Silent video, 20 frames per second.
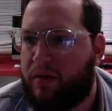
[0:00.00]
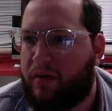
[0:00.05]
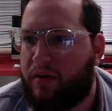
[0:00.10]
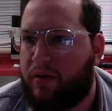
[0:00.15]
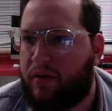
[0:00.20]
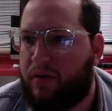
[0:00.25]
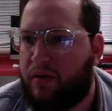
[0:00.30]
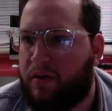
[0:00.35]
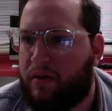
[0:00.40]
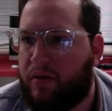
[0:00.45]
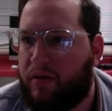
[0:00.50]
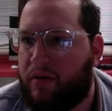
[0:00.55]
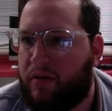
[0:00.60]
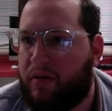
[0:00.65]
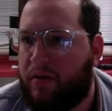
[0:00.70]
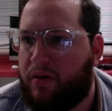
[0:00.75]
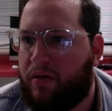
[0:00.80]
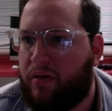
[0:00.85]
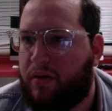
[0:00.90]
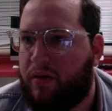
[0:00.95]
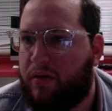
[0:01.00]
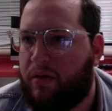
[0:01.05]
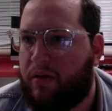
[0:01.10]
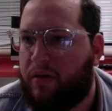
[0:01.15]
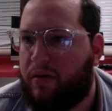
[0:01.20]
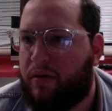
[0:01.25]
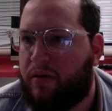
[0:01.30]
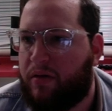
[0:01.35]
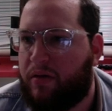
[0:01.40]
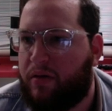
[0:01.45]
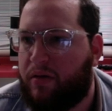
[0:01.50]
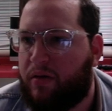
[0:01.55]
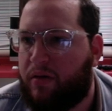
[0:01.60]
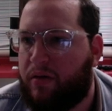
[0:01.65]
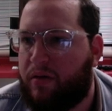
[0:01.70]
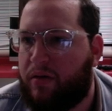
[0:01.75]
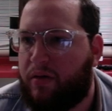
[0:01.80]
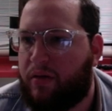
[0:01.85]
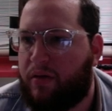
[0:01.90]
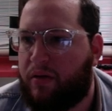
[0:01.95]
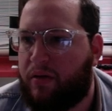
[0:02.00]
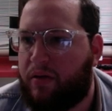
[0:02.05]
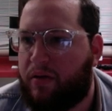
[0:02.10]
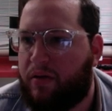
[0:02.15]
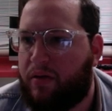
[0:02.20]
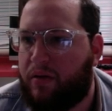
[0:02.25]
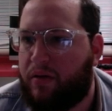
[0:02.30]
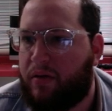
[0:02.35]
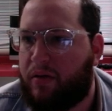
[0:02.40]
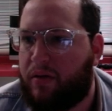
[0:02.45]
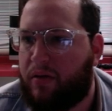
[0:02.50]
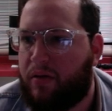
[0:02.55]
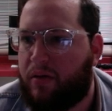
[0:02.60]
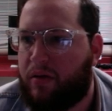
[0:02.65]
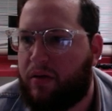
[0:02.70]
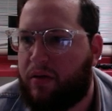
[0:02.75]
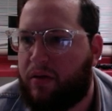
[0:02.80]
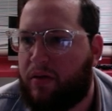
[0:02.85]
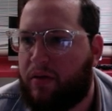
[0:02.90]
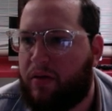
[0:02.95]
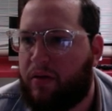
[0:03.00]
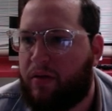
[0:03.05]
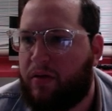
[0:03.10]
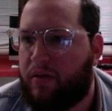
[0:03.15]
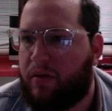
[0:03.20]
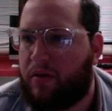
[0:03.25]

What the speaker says: Nothing is said.